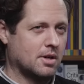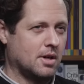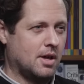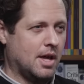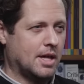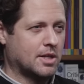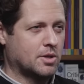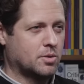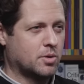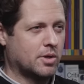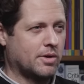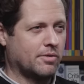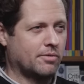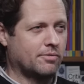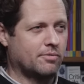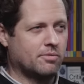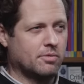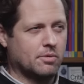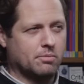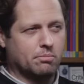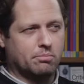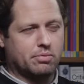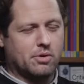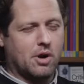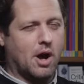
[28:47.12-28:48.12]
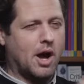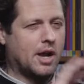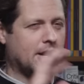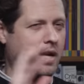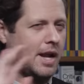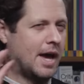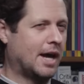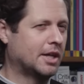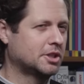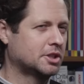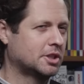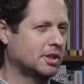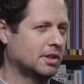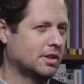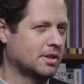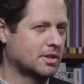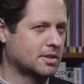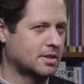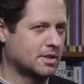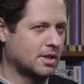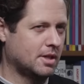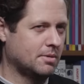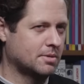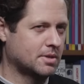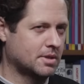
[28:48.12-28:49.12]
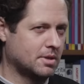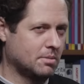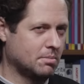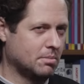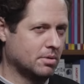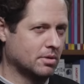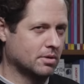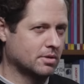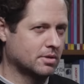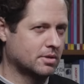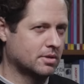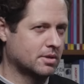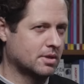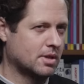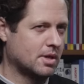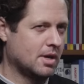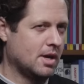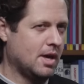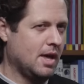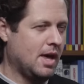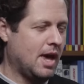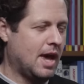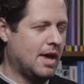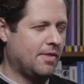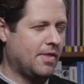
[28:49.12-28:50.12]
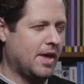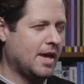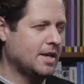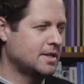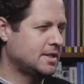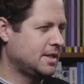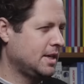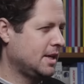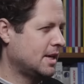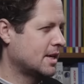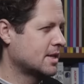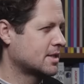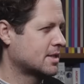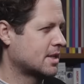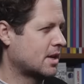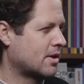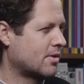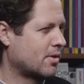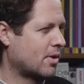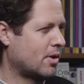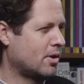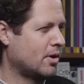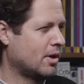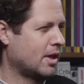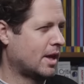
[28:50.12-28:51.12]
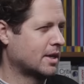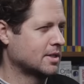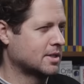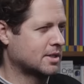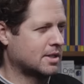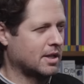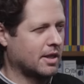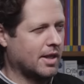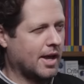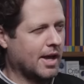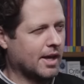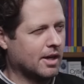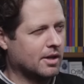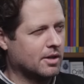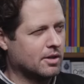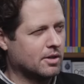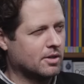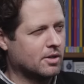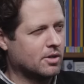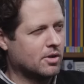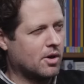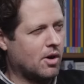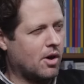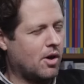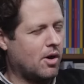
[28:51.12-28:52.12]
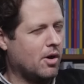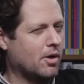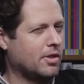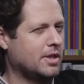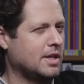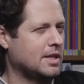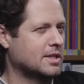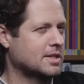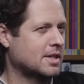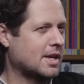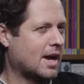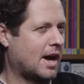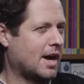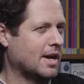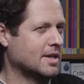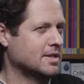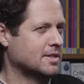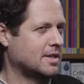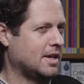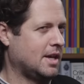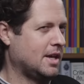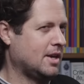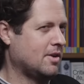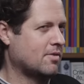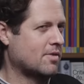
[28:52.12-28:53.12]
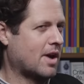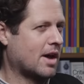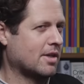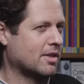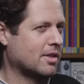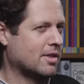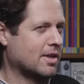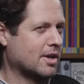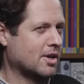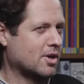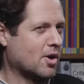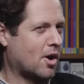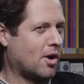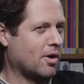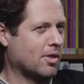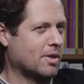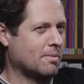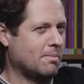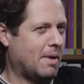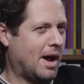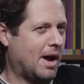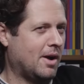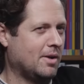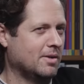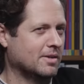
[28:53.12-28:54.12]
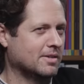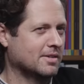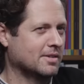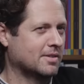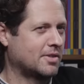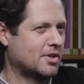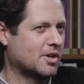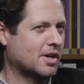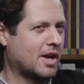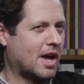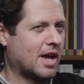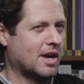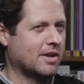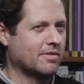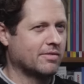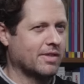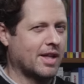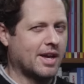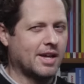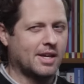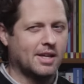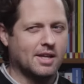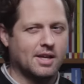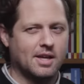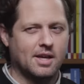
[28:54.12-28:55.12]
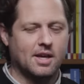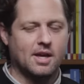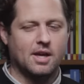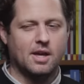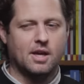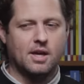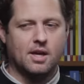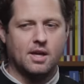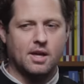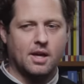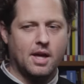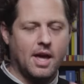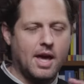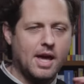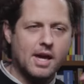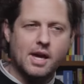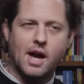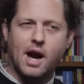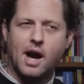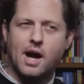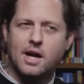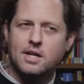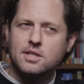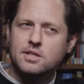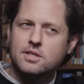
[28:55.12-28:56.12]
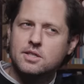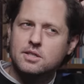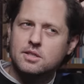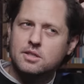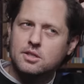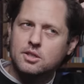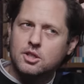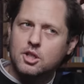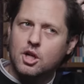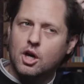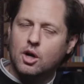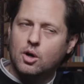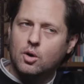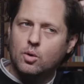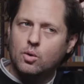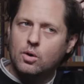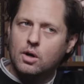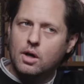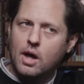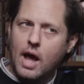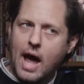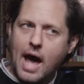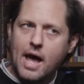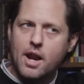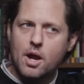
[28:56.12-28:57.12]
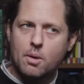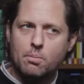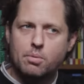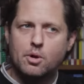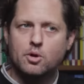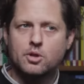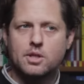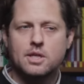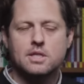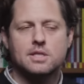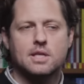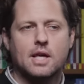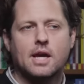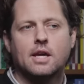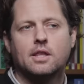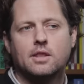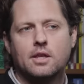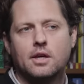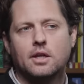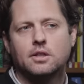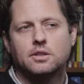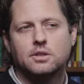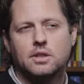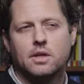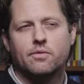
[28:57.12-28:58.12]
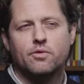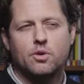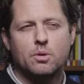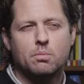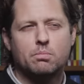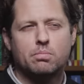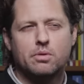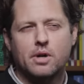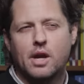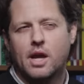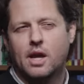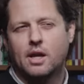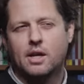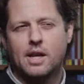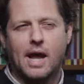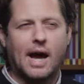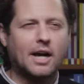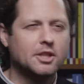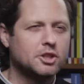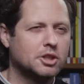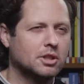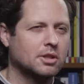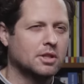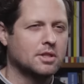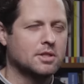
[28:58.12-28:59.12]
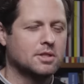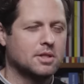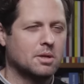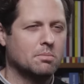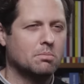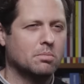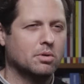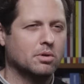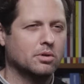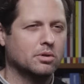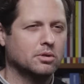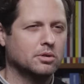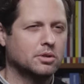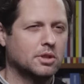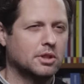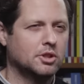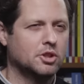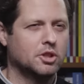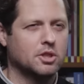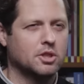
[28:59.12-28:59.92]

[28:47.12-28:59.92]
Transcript: and sort of broad nationalist symbols, and they see it as their role as to like call these guys in rather than call them out. They're kind of like, hey guys, you know, at a protest like this, if you bring nationalist symbols and